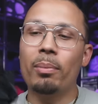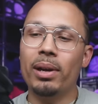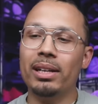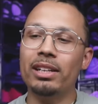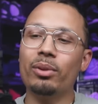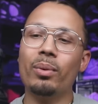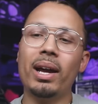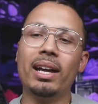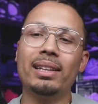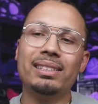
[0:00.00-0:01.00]
But either
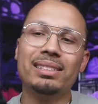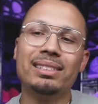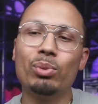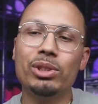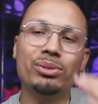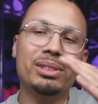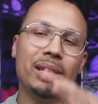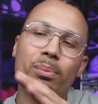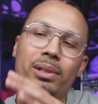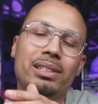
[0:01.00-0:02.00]
way, this is what you
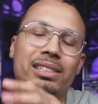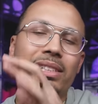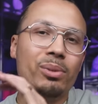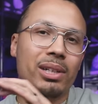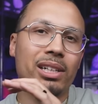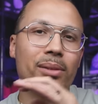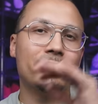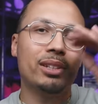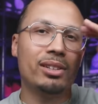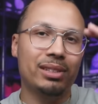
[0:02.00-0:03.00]
typically see when it
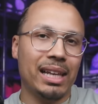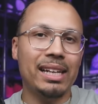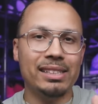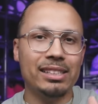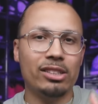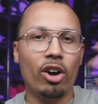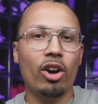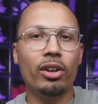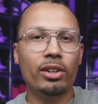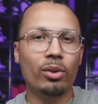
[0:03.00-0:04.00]
comes to those laces
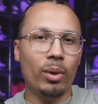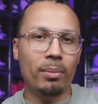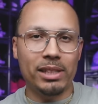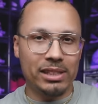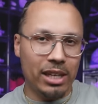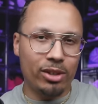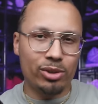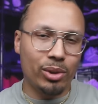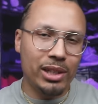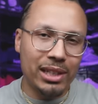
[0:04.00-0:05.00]
on the women's Air
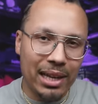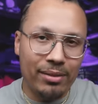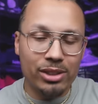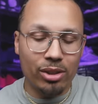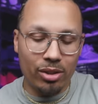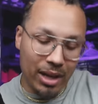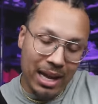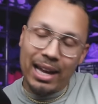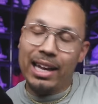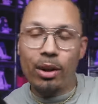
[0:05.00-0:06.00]
Jordan 11. So
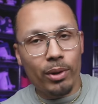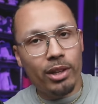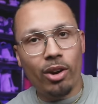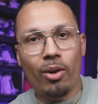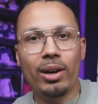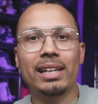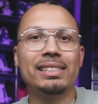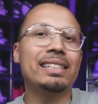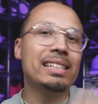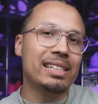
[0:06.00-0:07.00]
I get where they're going. I
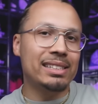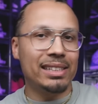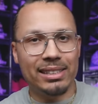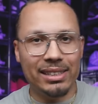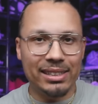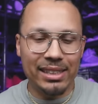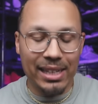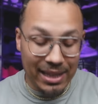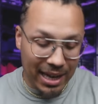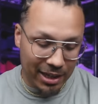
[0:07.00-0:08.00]
see the
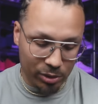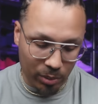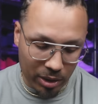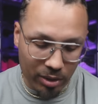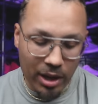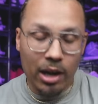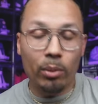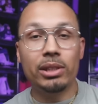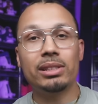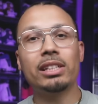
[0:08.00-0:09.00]
consistency in that as well. And
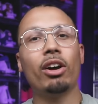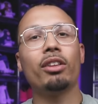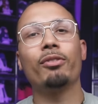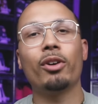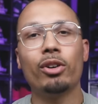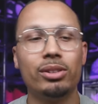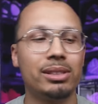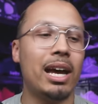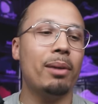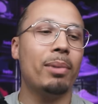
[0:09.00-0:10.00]
when you see all the photos
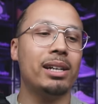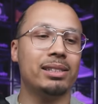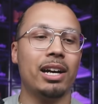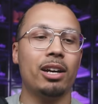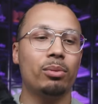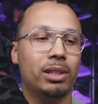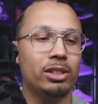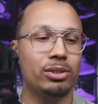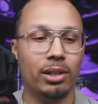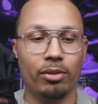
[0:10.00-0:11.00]
side by side with the
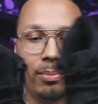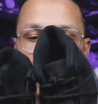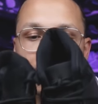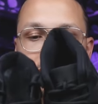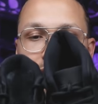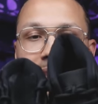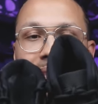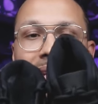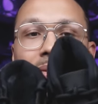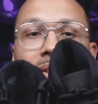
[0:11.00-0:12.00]
two different models, you can
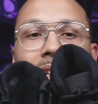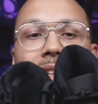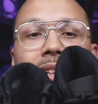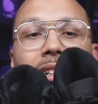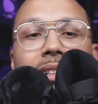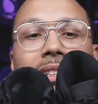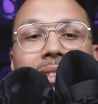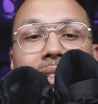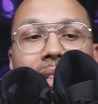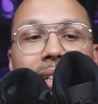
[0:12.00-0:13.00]
definitely clearly
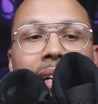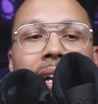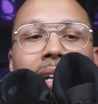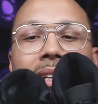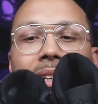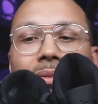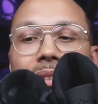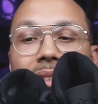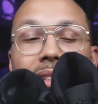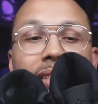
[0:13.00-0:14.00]
see the
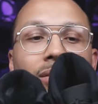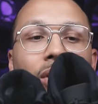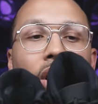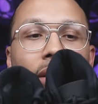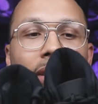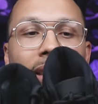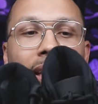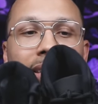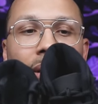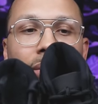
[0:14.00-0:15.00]
differences of all the
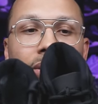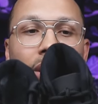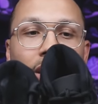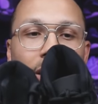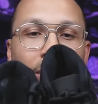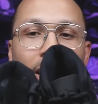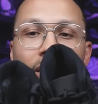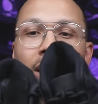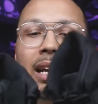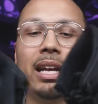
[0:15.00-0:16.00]
things I was talking
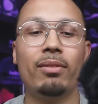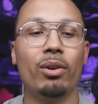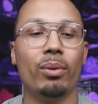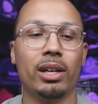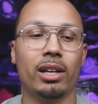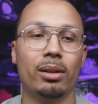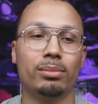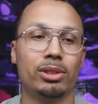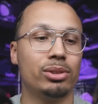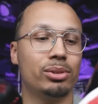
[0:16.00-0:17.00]
about. Even when it
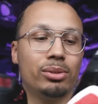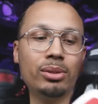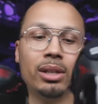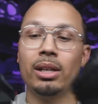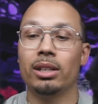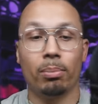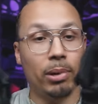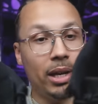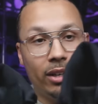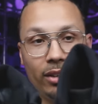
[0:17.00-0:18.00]
comes to the
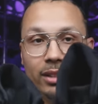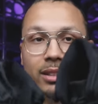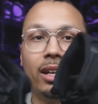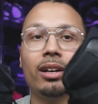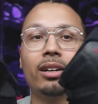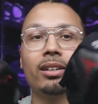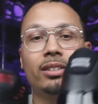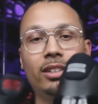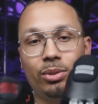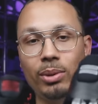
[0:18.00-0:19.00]
branding on the tongue,
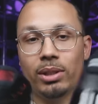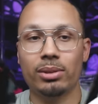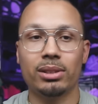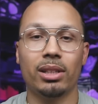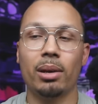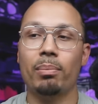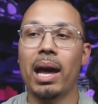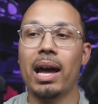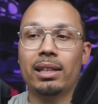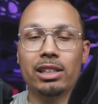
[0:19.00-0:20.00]
the 23s on the
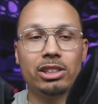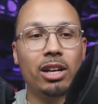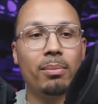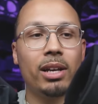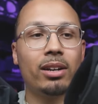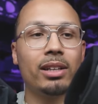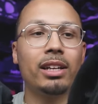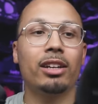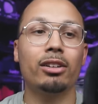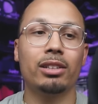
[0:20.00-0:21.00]
back, the Jumpman on the
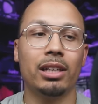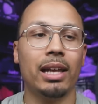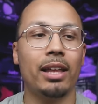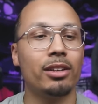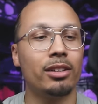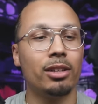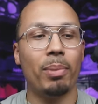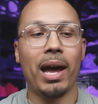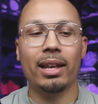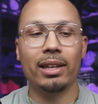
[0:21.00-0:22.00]
heel, the leather, the
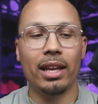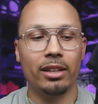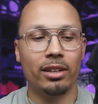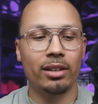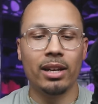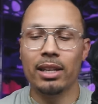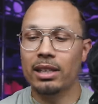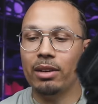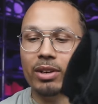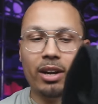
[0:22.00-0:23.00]
patent leather, the
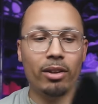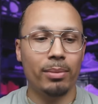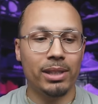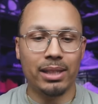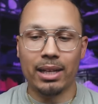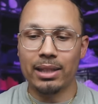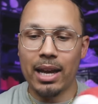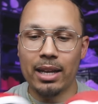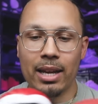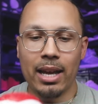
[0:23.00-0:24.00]
different elements like
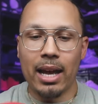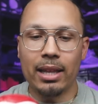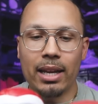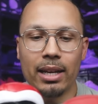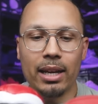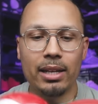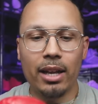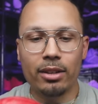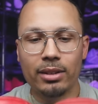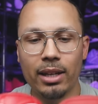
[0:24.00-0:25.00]
that. And then
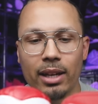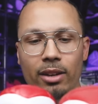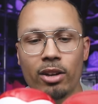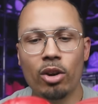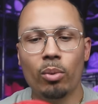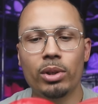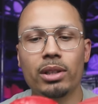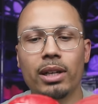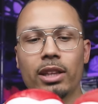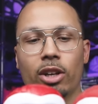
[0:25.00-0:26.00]
another thing, when you
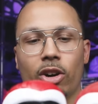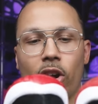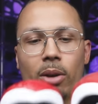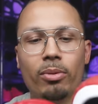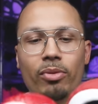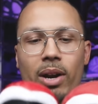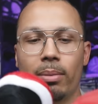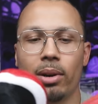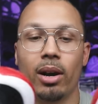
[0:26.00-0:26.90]
look at the carbon carbon fiber.